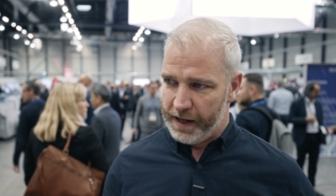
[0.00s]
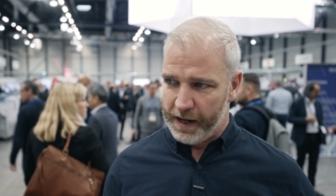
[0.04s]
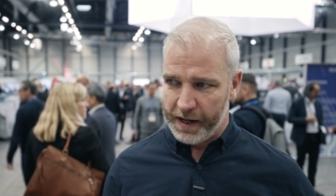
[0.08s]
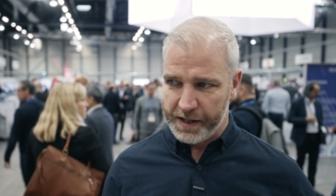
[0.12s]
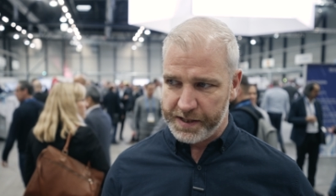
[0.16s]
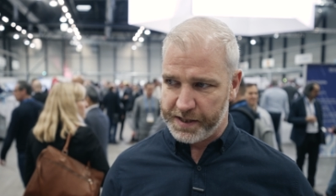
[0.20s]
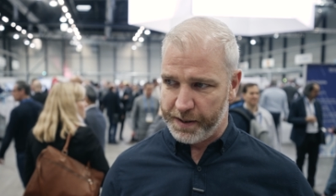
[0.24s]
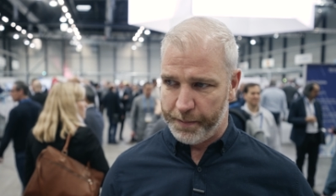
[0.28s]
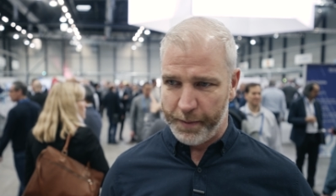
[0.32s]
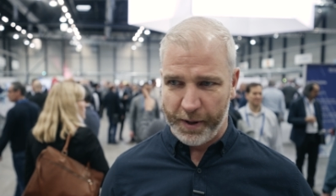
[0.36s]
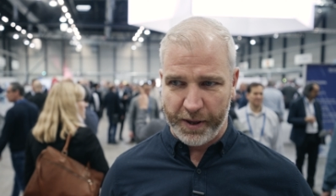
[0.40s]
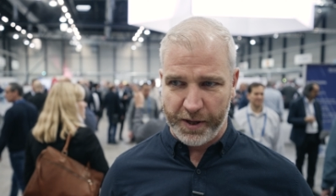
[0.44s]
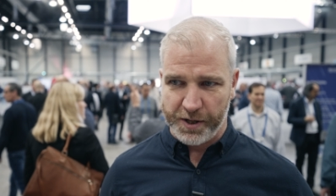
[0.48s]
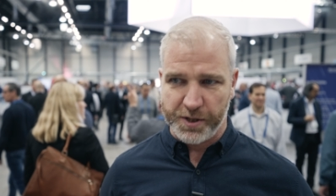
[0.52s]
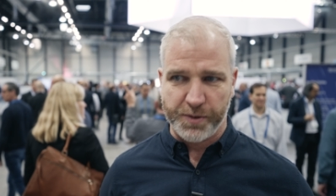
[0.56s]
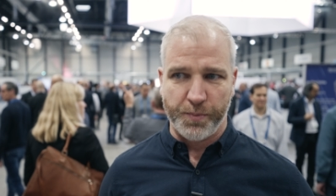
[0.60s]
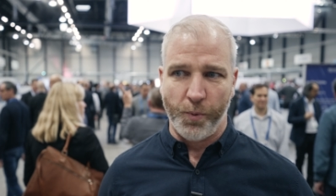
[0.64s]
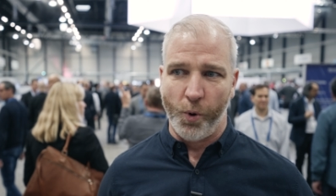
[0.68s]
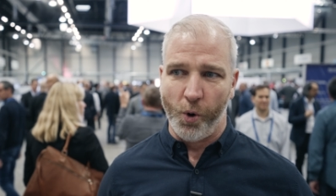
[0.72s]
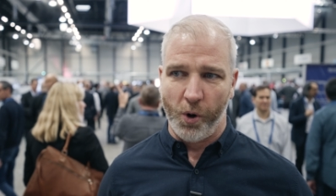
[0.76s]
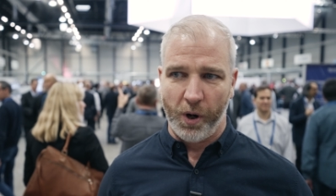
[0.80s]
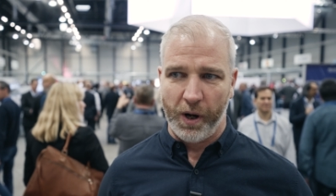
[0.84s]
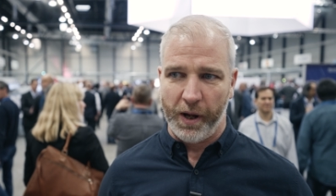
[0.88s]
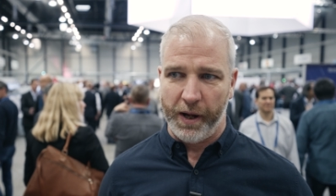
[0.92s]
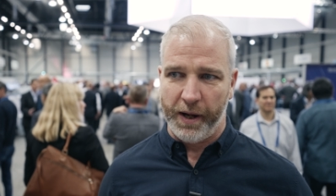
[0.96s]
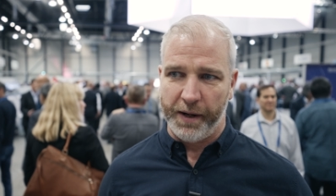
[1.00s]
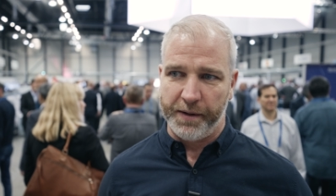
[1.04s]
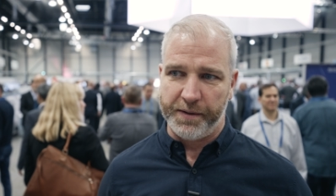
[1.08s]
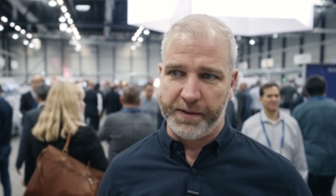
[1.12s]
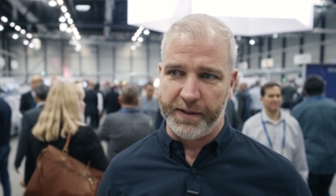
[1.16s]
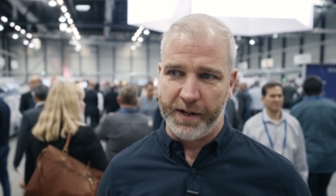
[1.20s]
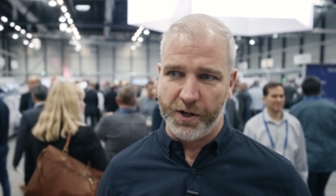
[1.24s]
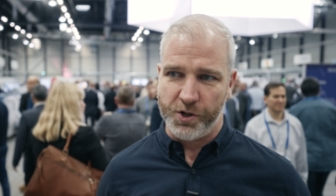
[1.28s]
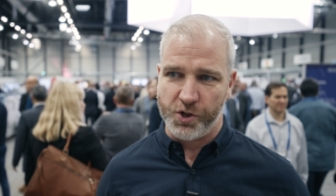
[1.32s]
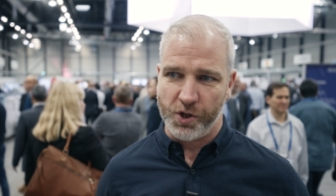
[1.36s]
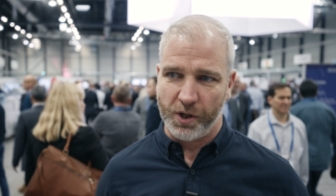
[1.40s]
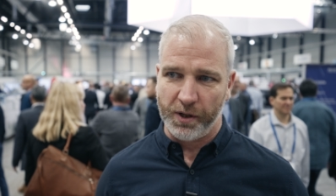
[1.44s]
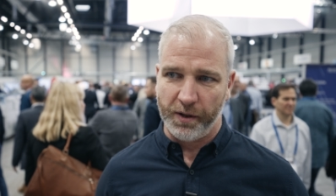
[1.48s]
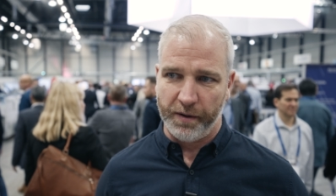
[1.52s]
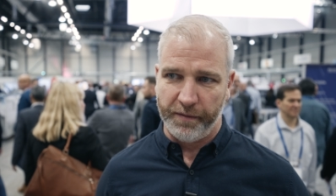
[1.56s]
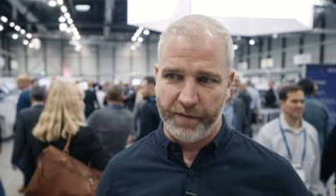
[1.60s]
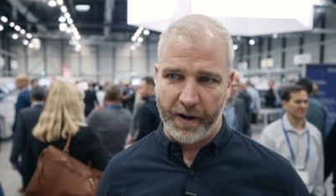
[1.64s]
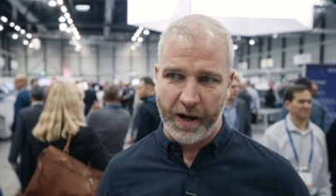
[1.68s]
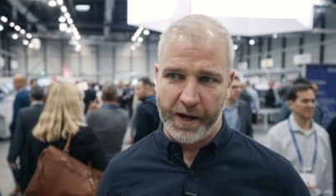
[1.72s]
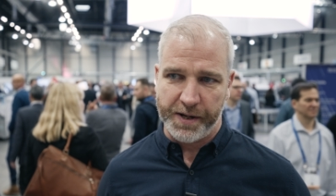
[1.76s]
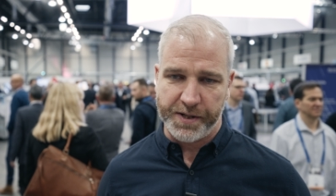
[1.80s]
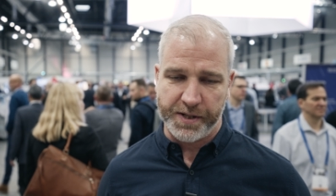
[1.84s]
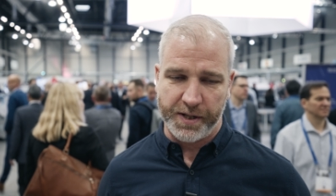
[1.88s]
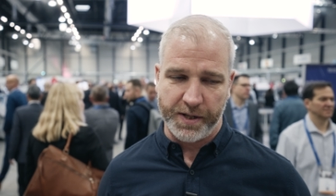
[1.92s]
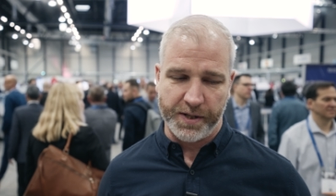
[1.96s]
uh, some other smaller digital
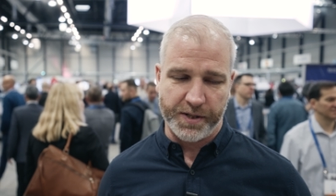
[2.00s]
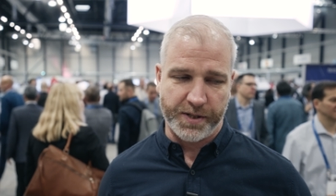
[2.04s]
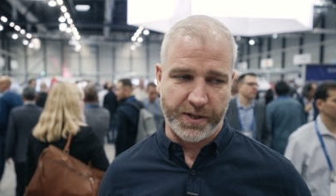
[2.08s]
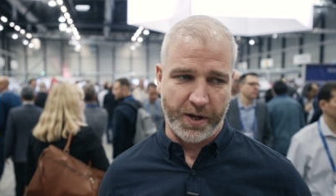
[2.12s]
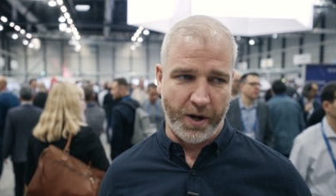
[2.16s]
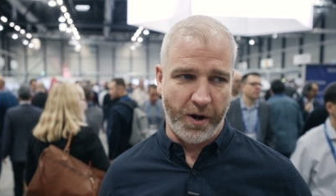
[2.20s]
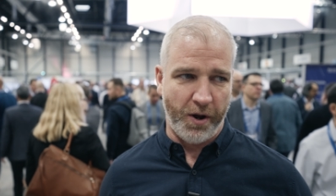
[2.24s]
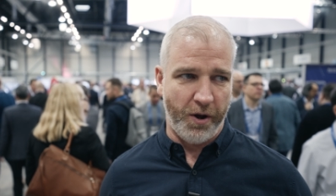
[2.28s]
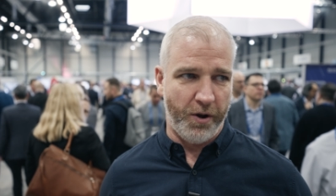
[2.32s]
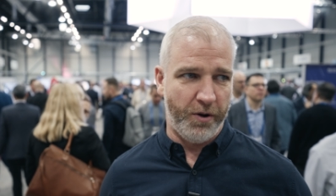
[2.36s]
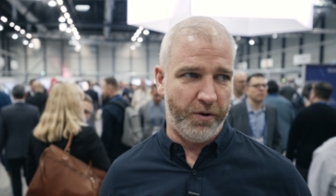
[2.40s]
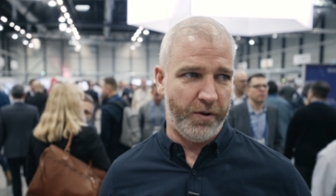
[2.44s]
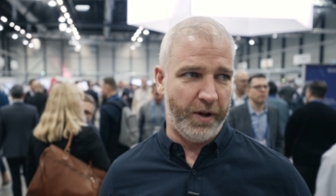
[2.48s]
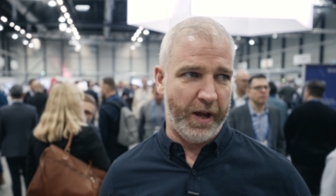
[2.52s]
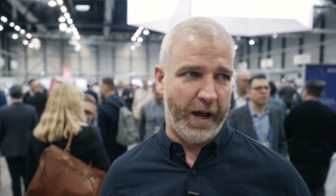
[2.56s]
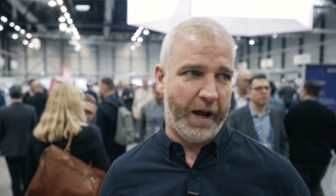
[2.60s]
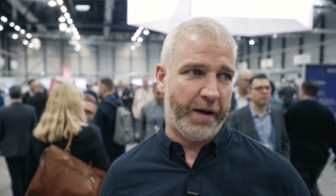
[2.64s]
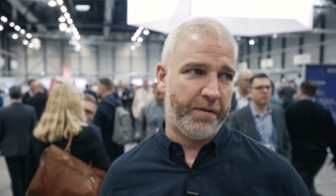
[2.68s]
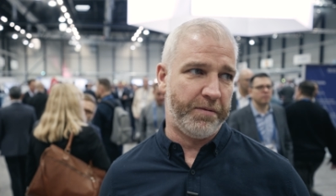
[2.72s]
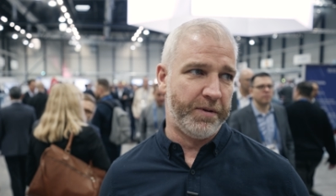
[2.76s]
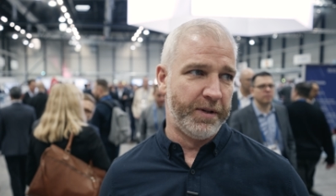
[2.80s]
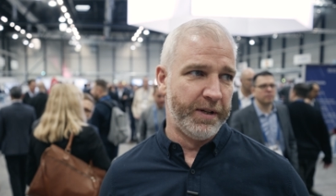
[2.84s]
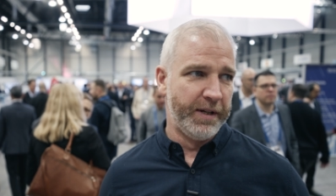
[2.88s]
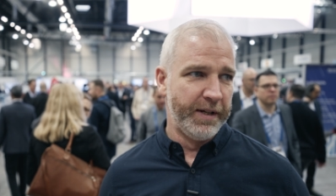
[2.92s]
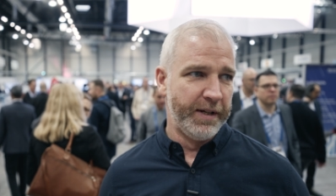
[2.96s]
devices. So yeah,